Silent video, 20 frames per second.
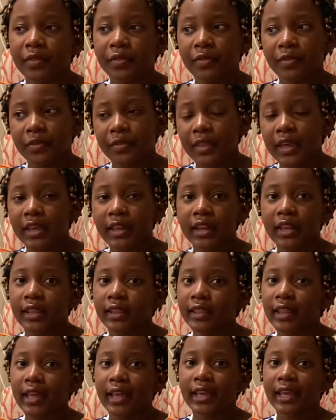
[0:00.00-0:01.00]
They
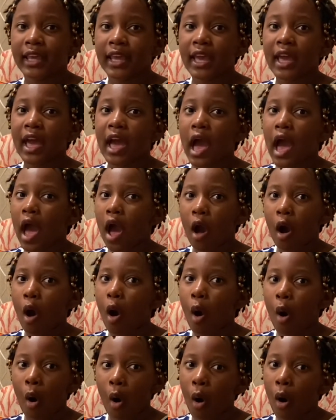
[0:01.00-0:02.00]
didn't like it at
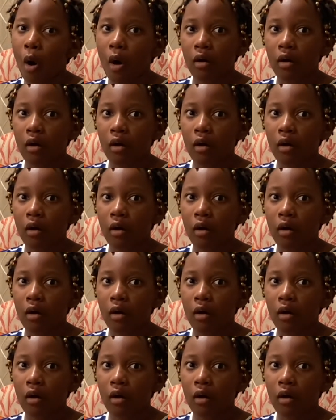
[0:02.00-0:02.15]
all.